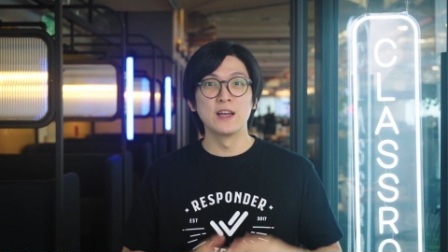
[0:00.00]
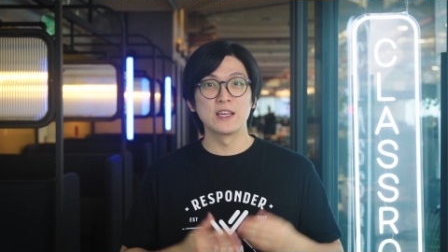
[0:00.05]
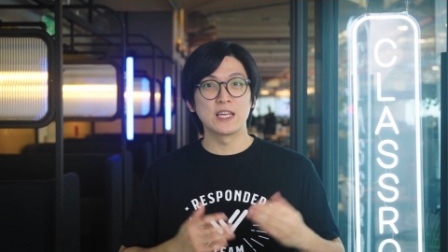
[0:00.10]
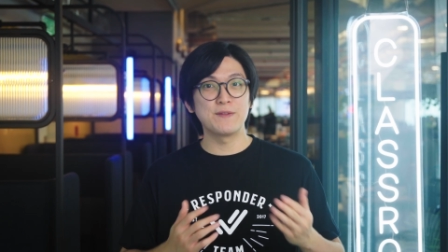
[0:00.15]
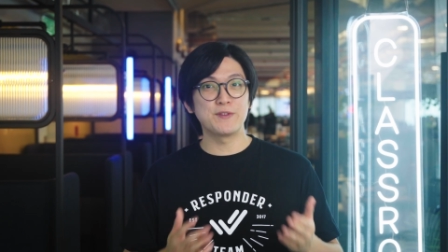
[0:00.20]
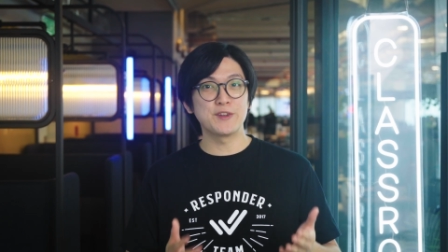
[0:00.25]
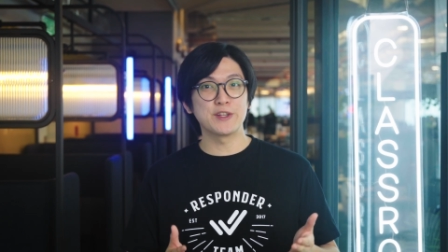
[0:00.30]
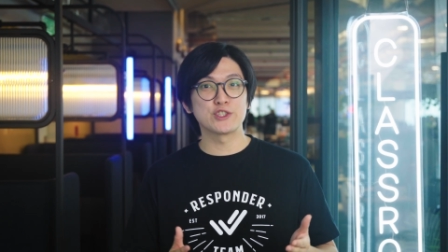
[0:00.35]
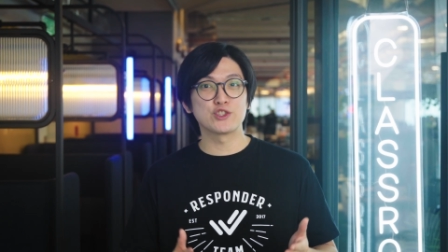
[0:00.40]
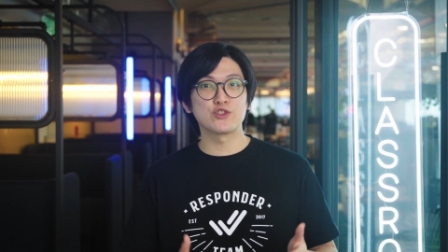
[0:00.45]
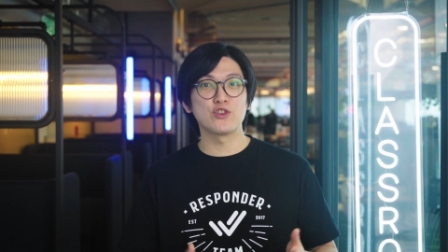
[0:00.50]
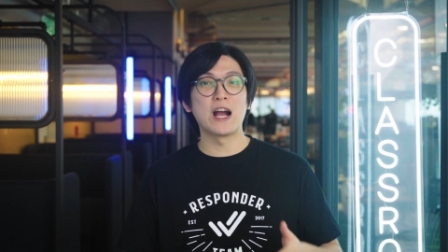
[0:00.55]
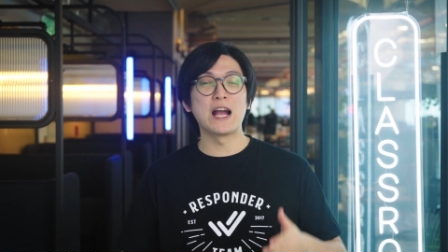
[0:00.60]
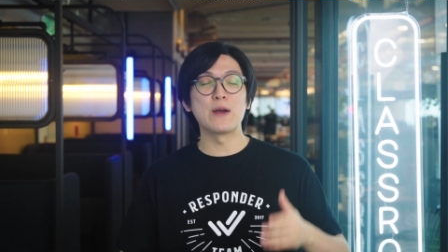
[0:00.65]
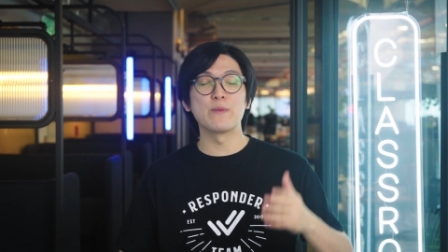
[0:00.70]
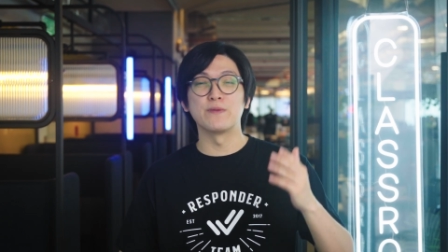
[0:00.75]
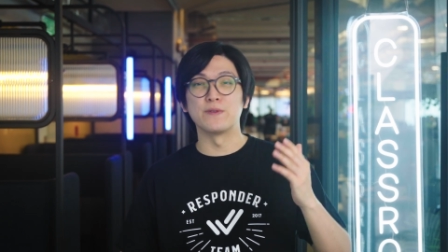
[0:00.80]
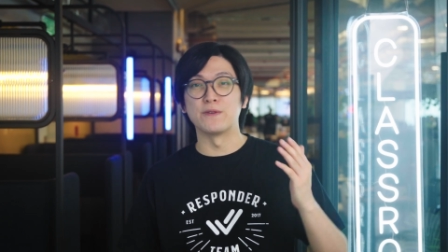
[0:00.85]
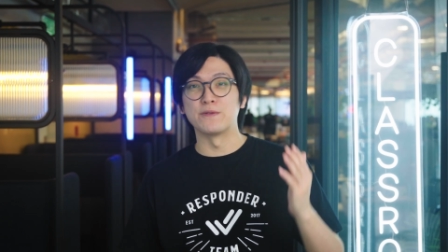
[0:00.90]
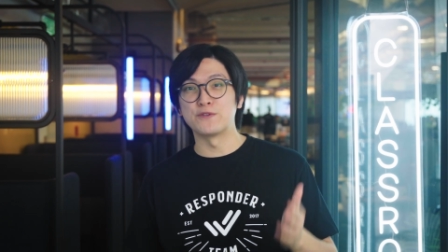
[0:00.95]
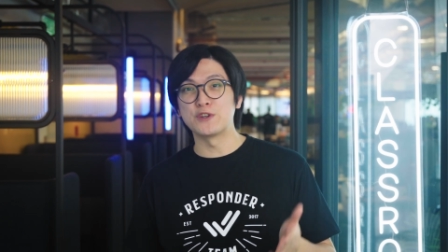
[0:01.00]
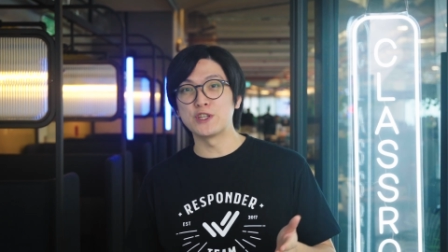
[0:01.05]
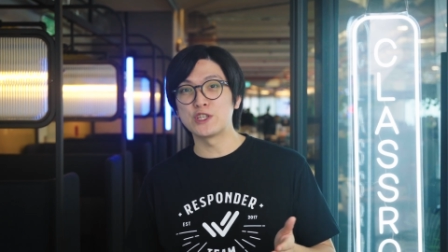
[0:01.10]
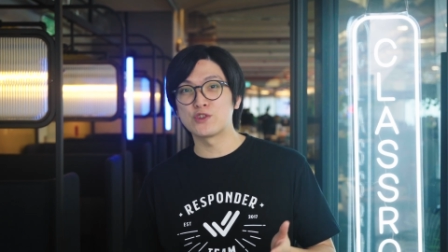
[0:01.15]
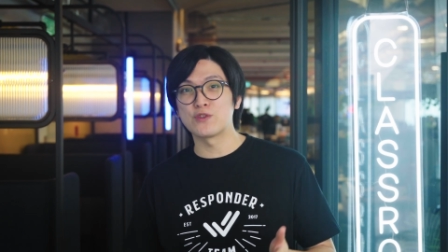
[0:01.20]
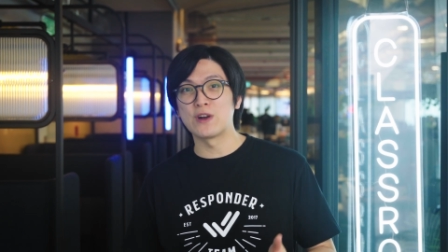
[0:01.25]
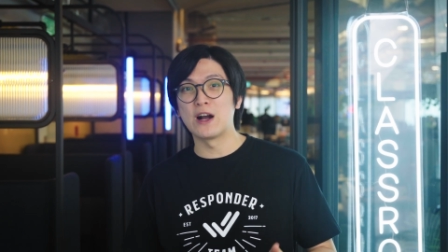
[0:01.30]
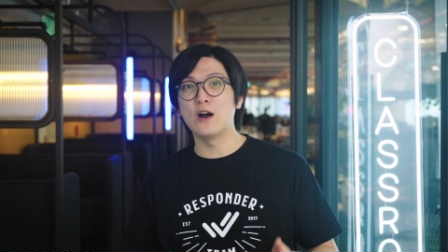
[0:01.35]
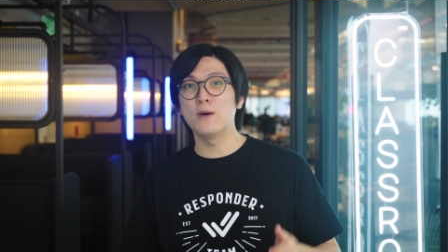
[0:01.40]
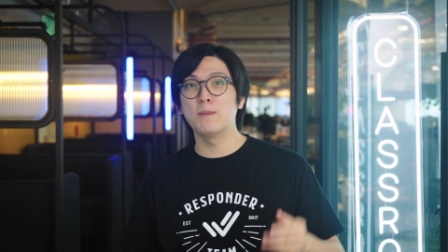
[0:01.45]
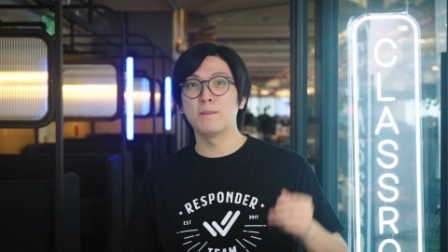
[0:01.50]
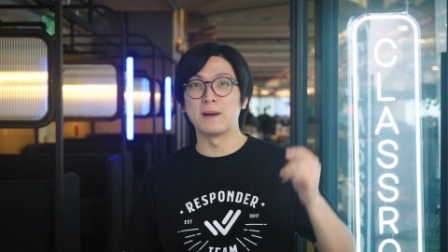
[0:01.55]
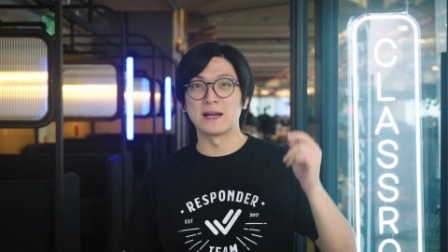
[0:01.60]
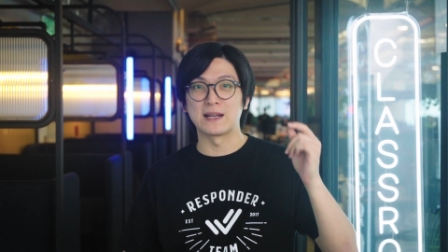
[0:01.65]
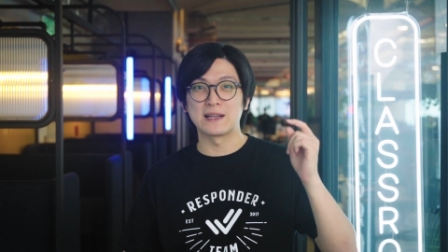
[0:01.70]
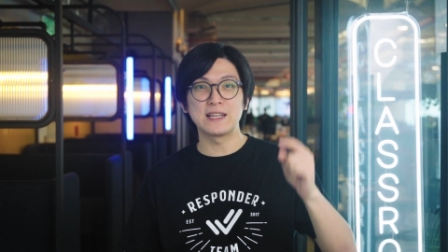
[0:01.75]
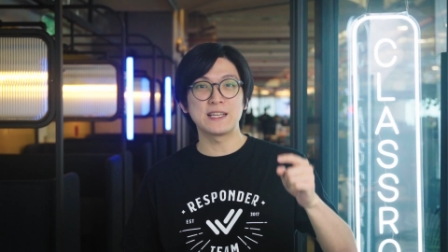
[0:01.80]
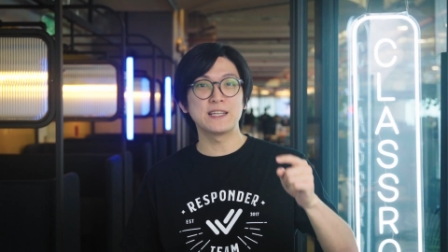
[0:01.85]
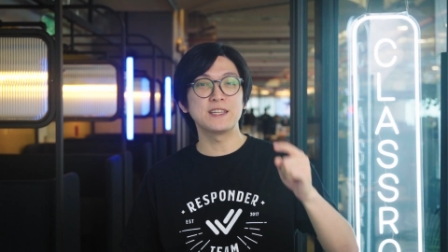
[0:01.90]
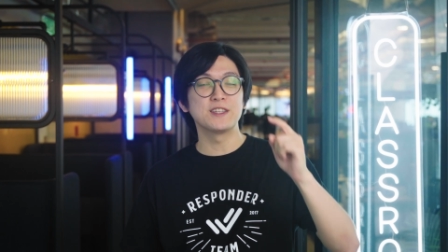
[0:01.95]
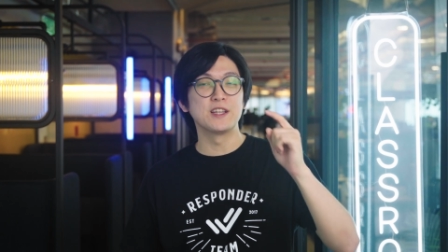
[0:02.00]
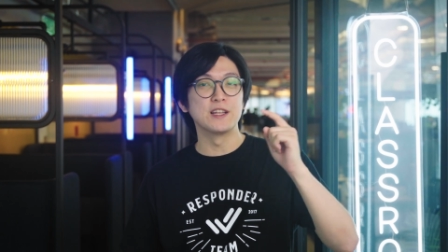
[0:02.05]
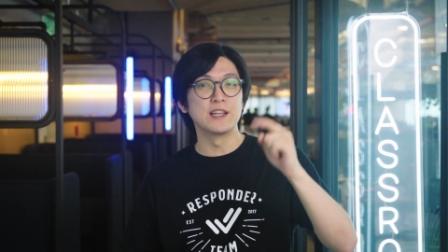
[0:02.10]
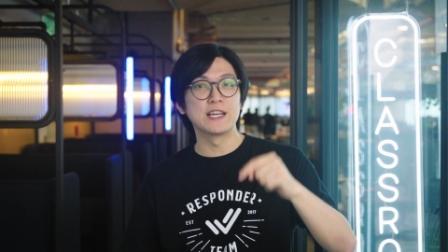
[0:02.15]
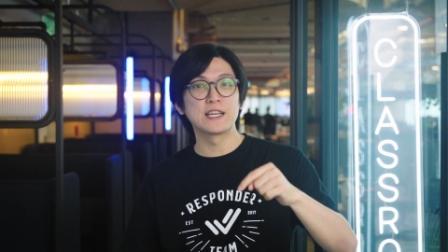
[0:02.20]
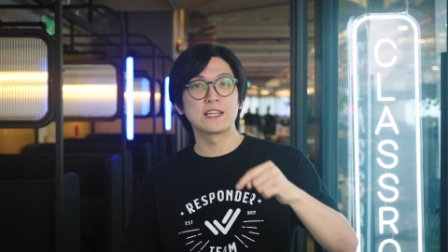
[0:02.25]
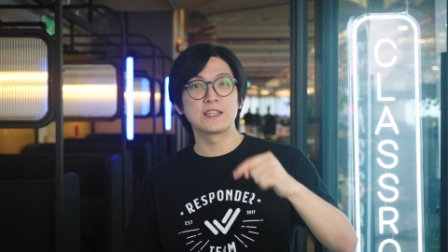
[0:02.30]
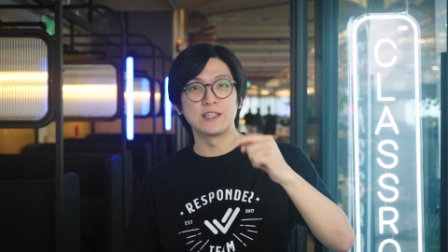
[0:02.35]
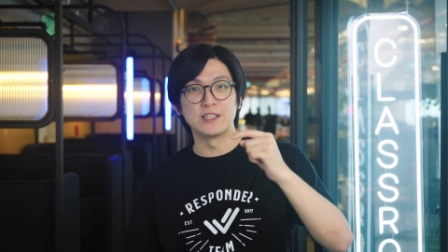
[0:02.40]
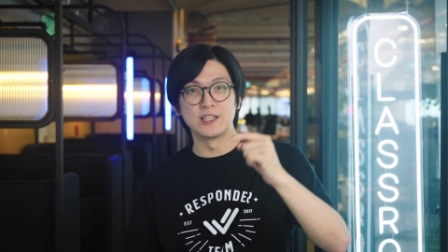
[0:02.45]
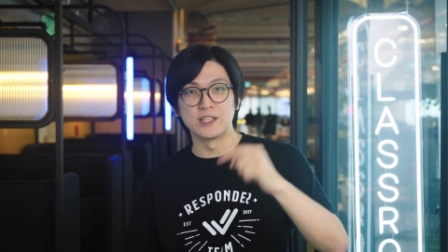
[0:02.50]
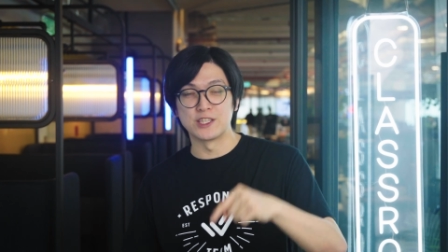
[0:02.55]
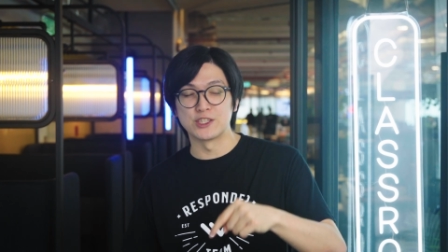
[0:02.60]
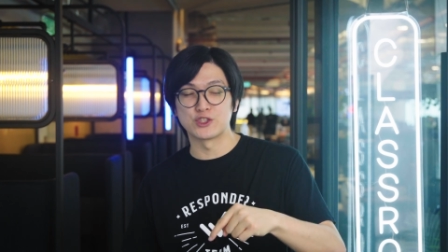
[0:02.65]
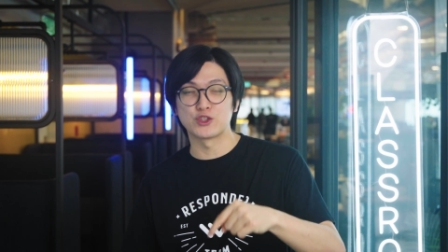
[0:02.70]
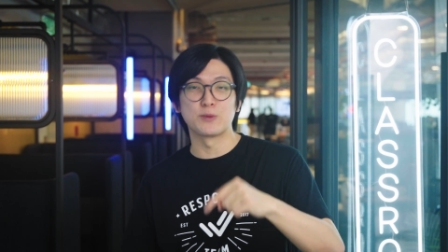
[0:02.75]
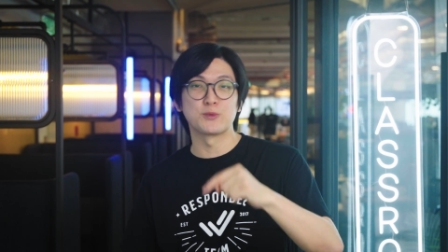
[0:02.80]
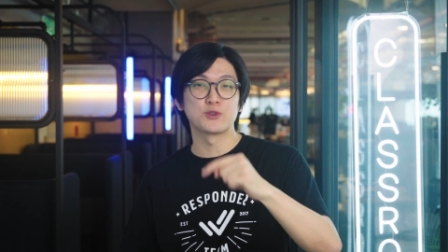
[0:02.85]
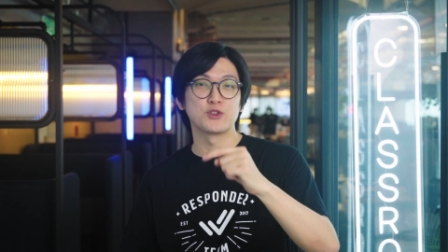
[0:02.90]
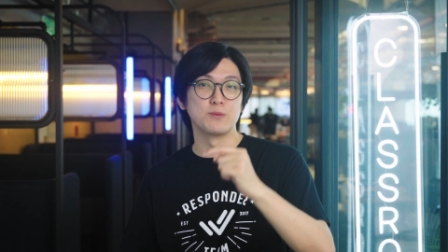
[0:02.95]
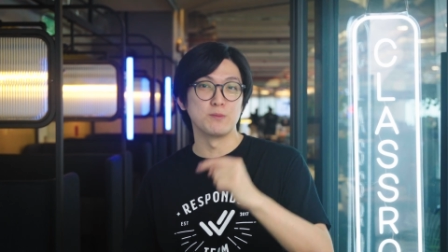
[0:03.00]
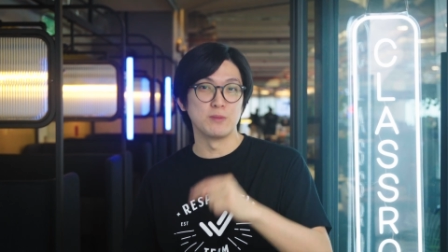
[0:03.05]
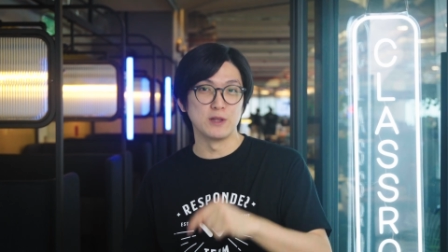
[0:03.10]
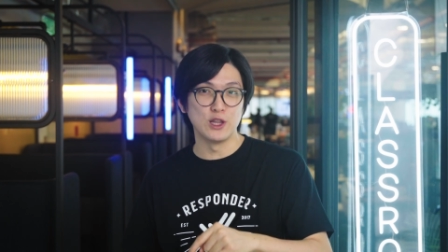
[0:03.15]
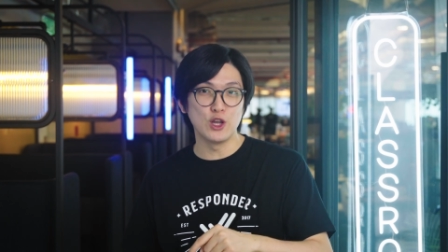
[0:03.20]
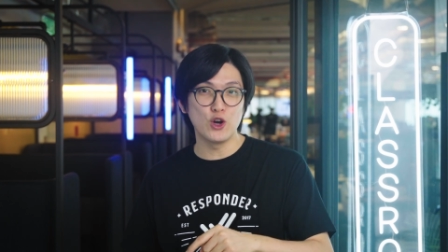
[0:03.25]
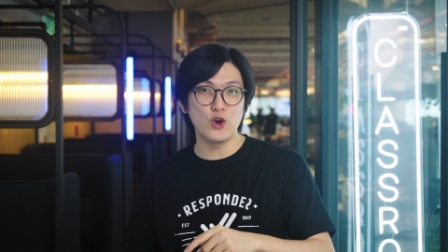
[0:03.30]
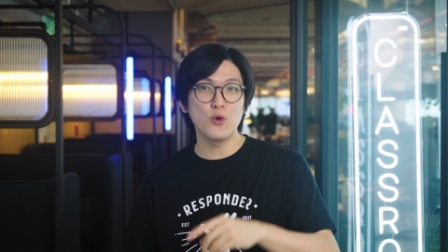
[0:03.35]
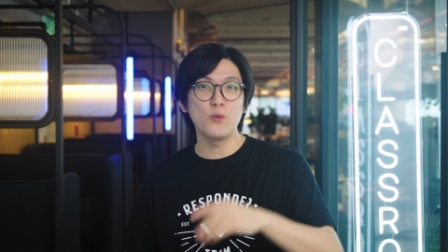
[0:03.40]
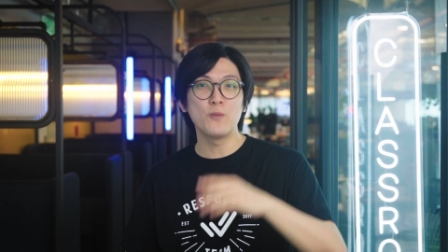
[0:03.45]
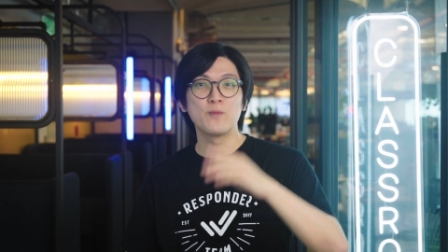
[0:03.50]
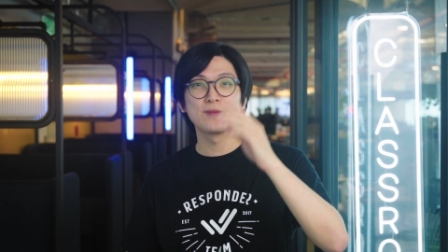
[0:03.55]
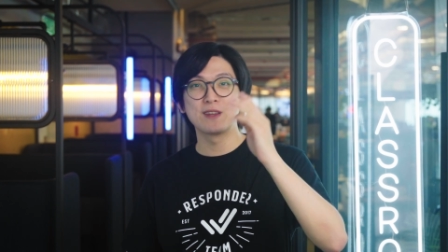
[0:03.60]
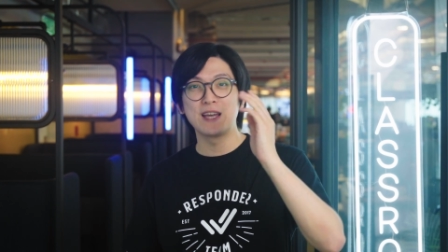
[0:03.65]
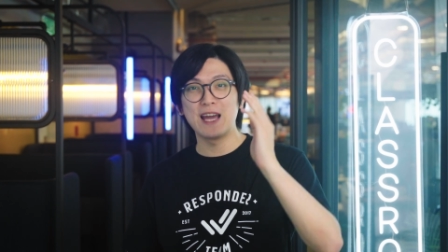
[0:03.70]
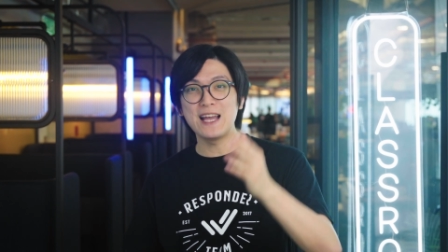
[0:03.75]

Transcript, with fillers: Give it a try with a free trial by clicking the link in the description below